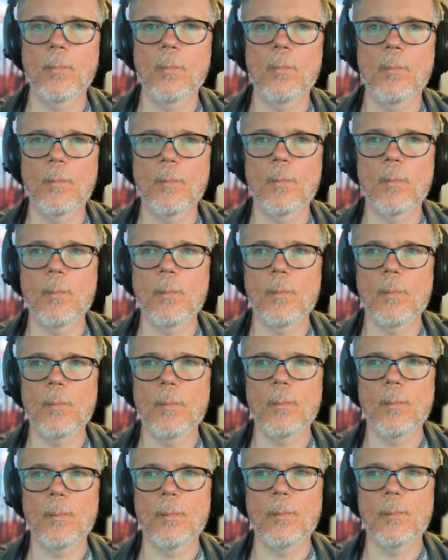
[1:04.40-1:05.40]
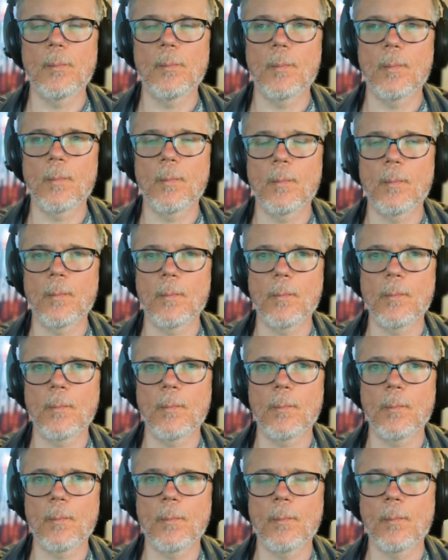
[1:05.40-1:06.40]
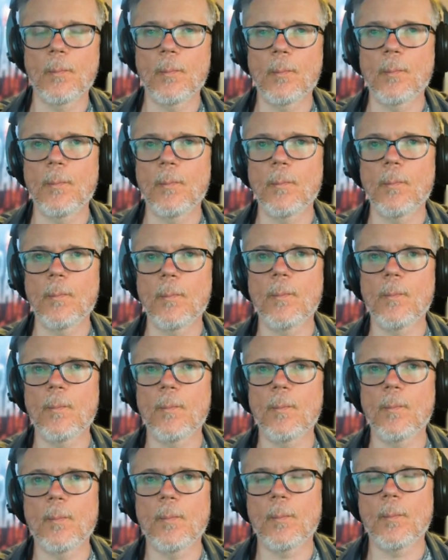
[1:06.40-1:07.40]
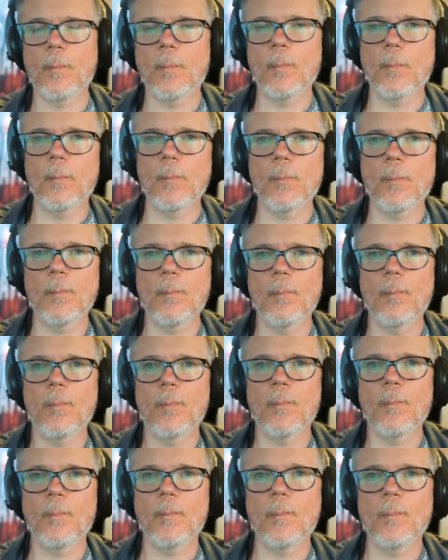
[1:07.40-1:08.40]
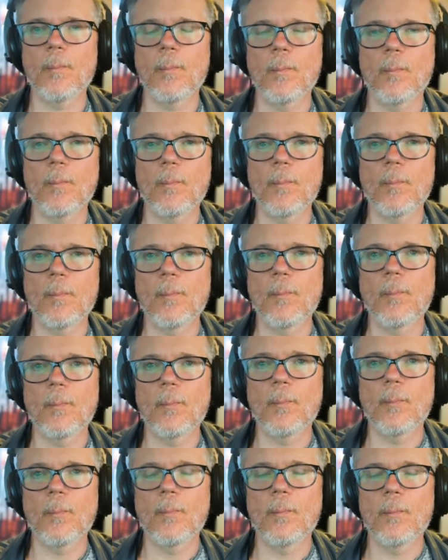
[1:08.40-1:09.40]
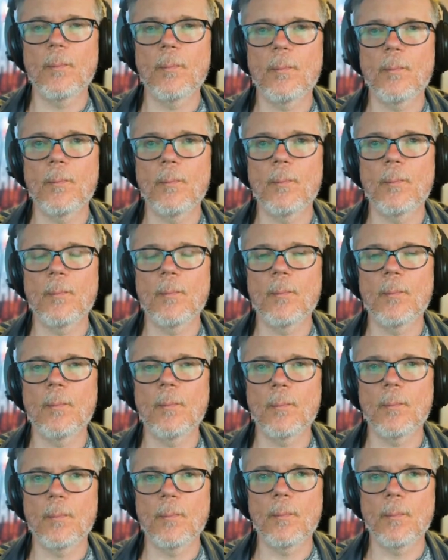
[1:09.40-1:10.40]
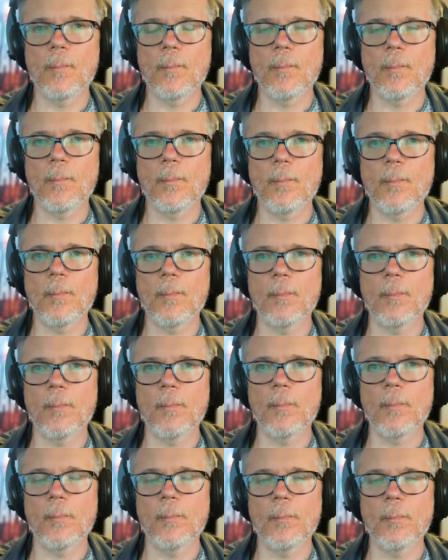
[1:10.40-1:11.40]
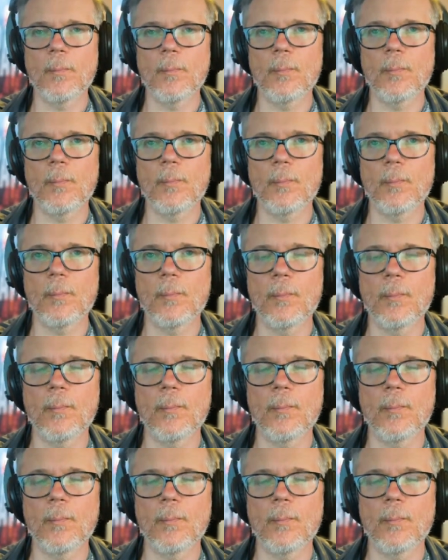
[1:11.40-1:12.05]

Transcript: The person shown says nothing.